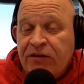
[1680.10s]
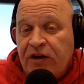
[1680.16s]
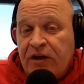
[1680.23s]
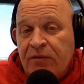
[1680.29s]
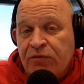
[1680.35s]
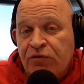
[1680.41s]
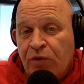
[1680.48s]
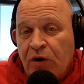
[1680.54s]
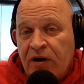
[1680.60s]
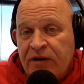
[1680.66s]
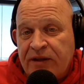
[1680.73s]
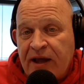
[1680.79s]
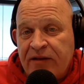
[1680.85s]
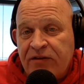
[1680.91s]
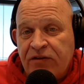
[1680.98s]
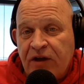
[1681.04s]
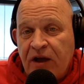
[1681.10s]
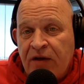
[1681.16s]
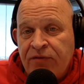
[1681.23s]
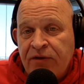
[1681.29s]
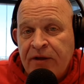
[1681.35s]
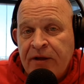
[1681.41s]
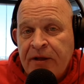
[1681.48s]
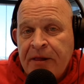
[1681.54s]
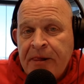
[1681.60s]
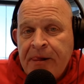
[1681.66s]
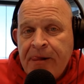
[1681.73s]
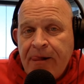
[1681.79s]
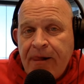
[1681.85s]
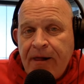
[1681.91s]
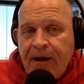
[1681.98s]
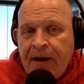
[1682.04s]
teams were at that stuff.
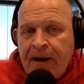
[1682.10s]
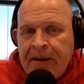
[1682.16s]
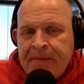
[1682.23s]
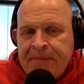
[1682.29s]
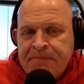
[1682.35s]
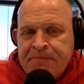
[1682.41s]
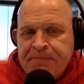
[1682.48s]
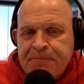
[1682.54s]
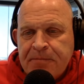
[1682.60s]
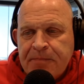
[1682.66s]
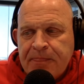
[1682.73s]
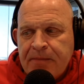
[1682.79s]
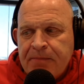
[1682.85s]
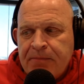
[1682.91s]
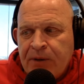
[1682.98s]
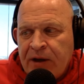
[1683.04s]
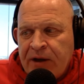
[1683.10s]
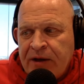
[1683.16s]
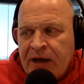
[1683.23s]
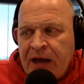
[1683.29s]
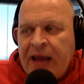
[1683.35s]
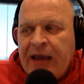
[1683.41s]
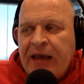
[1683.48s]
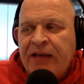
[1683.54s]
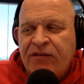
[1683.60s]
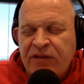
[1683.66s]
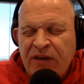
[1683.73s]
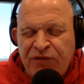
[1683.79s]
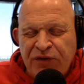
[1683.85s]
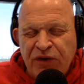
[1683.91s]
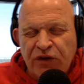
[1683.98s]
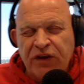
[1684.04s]
But
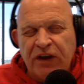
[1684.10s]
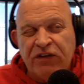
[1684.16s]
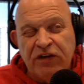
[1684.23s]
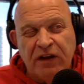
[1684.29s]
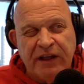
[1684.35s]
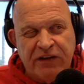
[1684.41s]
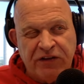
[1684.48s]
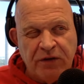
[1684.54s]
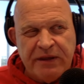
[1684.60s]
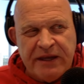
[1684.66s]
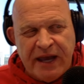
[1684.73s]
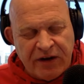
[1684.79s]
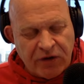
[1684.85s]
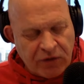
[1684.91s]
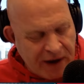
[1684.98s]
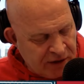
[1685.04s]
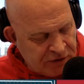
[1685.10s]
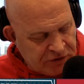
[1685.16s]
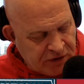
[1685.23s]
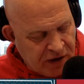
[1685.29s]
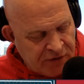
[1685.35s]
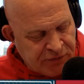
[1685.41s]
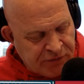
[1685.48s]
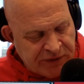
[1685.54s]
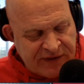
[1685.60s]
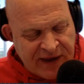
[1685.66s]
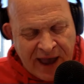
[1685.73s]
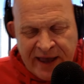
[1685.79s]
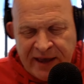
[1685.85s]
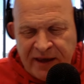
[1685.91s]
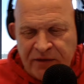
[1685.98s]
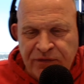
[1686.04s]
it feels like some of the end around stuff with
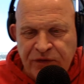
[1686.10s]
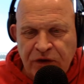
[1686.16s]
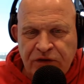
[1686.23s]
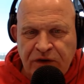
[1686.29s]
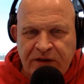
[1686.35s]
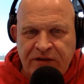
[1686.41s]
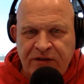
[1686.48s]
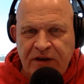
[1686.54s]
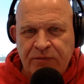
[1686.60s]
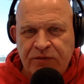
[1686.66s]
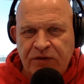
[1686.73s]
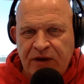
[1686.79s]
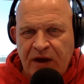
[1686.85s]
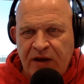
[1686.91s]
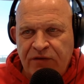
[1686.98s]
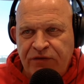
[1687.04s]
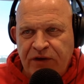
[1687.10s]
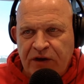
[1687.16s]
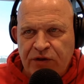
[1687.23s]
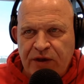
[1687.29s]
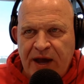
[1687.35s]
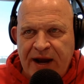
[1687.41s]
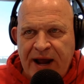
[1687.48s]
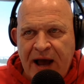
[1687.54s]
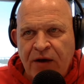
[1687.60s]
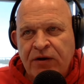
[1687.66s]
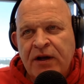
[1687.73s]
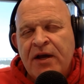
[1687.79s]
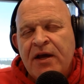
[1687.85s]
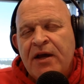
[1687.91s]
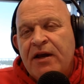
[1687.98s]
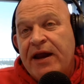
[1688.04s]
Tank, it feels like teams have kind of figured that out.
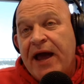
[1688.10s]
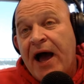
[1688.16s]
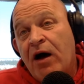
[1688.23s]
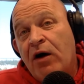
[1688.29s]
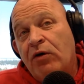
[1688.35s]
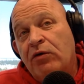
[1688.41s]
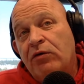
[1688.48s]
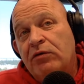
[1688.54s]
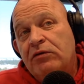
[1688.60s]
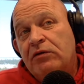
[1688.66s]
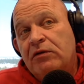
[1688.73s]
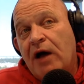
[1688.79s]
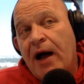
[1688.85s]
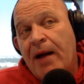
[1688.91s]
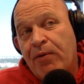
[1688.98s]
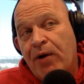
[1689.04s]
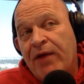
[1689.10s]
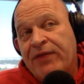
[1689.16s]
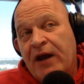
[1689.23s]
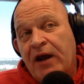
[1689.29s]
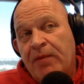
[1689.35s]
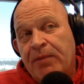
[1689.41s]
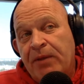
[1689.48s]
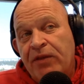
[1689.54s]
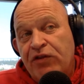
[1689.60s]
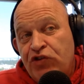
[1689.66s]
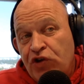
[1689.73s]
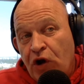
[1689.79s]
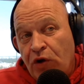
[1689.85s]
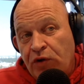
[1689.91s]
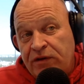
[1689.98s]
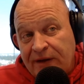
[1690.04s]
Now, I brought that up on the
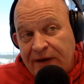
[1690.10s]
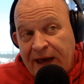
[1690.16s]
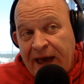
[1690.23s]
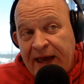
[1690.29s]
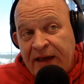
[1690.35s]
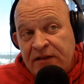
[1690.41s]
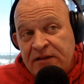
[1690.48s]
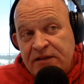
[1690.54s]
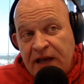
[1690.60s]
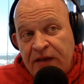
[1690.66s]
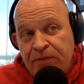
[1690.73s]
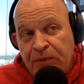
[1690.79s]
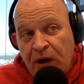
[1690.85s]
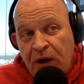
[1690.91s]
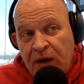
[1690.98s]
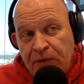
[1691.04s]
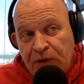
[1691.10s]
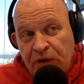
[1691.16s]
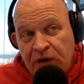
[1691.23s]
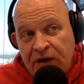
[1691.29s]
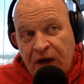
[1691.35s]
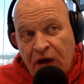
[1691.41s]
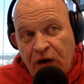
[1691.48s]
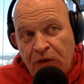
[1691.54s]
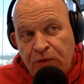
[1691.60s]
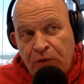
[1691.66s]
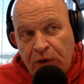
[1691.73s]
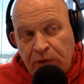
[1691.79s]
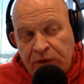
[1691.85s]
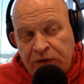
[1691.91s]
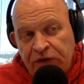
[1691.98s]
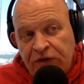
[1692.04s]
show today, and Seth brought up a good
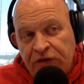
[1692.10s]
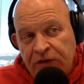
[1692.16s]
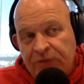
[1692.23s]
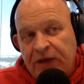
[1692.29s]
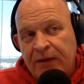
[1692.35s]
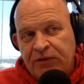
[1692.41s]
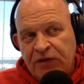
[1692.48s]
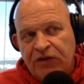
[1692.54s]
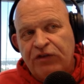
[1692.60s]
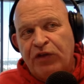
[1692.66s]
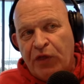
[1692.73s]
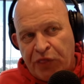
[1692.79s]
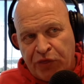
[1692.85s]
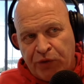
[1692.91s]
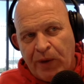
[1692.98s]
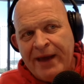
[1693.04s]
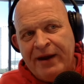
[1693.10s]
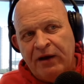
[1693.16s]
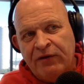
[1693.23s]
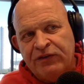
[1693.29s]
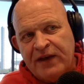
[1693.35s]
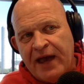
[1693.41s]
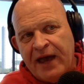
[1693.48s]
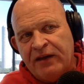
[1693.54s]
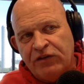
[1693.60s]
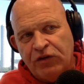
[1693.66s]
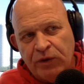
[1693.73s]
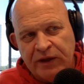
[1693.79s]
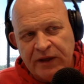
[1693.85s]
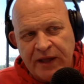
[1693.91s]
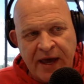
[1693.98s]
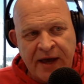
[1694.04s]
counterpoint, which is sometimes it's the threat of Tank
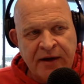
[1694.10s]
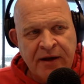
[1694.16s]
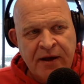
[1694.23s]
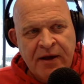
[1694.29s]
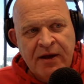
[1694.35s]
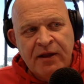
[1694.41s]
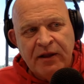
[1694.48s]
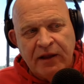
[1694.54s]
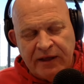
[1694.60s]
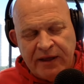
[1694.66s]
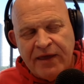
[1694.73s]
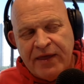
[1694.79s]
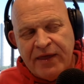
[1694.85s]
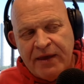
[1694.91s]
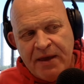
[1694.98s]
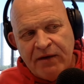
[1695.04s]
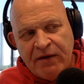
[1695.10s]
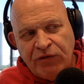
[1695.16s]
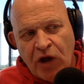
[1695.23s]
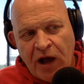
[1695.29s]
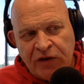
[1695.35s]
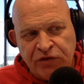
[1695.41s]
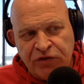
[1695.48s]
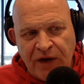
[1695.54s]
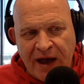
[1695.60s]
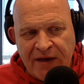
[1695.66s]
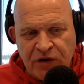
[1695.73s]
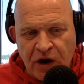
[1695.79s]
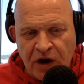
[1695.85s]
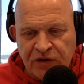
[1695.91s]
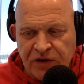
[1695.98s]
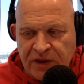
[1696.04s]
doing that. Like, yeah, they may have lost 5
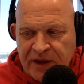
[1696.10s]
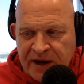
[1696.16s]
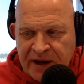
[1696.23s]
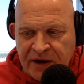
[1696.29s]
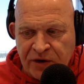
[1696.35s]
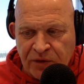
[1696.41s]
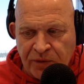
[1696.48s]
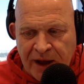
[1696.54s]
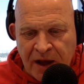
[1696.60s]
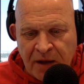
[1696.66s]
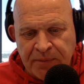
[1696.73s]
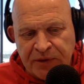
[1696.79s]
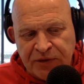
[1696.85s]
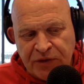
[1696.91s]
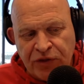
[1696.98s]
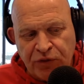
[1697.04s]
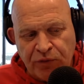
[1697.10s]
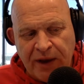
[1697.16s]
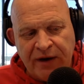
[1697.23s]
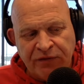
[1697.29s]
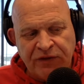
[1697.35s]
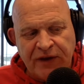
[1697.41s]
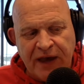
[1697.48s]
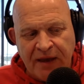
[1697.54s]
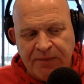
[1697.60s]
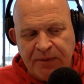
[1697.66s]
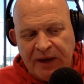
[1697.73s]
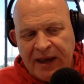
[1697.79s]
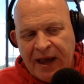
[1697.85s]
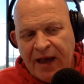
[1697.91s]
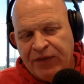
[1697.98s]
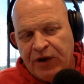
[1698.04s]
yards on that end around, but the threat of Tank
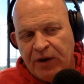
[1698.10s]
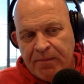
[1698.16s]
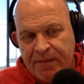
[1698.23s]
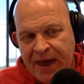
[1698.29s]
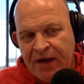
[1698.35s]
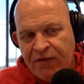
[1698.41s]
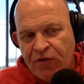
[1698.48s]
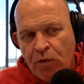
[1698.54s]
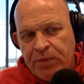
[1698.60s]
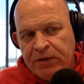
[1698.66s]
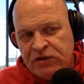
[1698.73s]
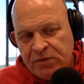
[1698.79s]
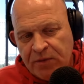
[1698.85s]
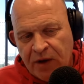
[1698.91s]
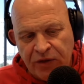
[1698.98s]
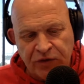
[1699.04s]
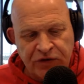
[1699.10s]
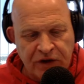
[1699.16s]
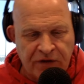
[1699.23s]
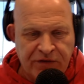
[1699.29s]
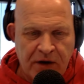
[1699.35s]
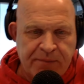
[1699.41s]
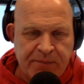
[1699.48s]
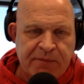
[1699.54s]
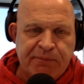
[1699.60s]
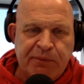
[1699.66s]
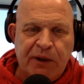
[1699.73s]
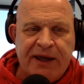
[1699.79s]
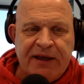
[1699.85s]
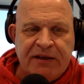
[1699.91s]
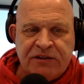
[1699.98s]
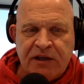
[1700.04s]
being out there may have opened some other stuff up in
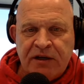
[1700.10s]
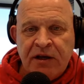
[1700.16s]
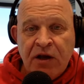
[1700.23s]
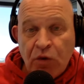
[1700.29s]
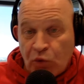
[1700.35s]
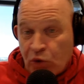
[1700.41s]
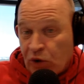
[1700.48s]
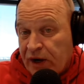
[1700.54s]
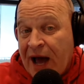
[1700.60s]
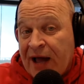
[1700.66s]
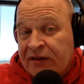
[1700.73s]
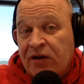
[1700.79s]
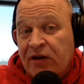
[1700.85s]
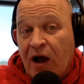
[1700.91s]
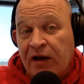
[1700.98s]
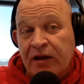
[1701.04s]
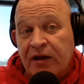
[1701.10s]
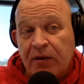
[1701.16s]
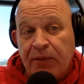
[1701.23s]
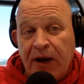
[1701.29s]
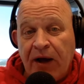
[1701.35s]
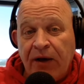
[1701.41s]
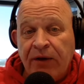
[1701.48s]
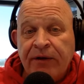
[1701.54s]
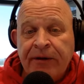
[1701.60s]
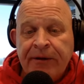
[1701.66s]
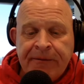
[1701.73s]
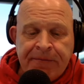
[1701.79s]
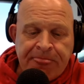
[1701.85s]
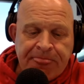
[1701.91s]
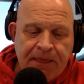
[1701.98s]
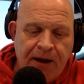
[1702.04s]
plays that we're not talking about.
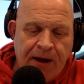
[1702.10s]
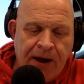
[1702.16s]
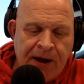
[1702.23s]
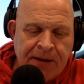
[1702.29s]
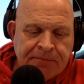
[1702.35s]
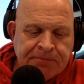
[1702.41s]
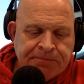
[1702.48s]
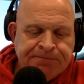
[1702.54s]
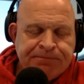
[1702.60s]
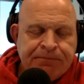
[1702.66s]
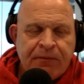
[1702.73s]
To